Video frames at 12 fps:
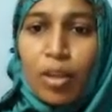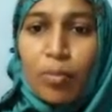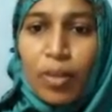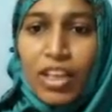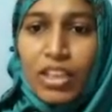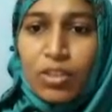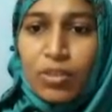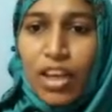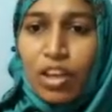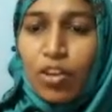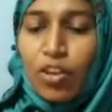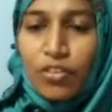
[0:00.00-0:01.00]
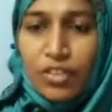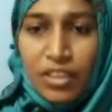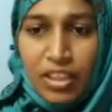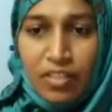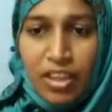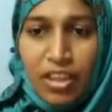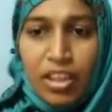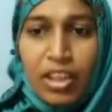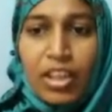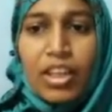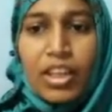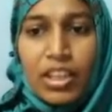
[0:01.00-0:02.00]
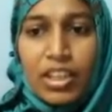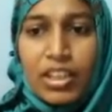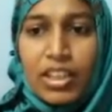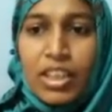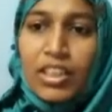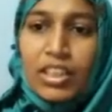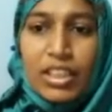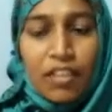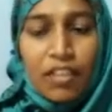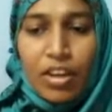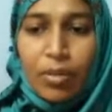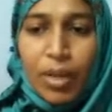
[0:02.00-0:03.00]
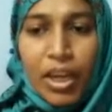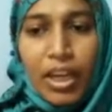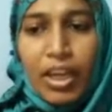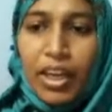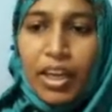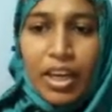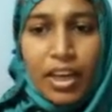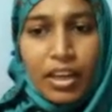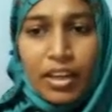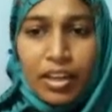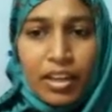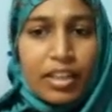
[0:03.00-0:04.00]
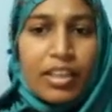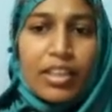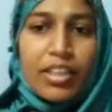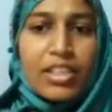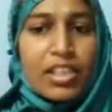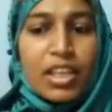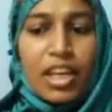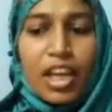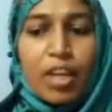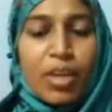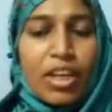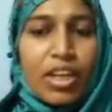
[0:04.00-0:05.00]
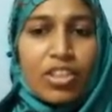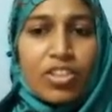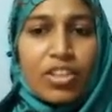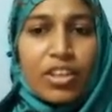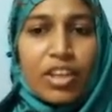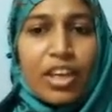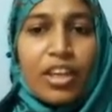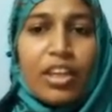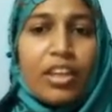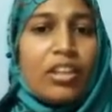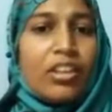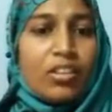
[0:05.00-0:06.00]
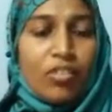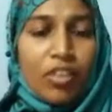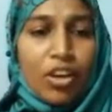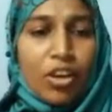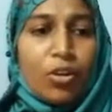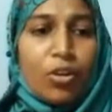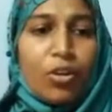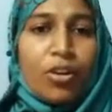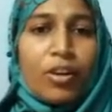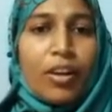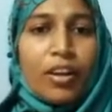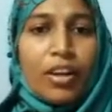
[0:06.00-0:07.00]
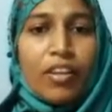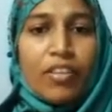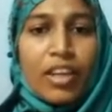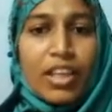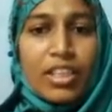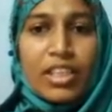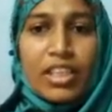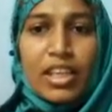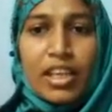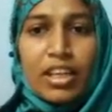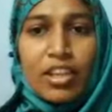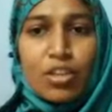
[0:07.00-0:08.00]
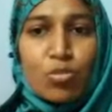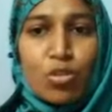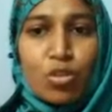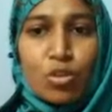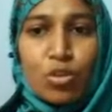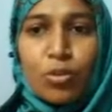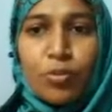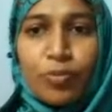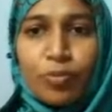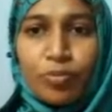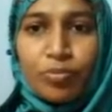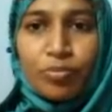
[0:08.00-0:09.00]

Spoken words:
the place value of 7? It is 7 by 100. Is it clear, my dear children? Very good. Now next, let us move to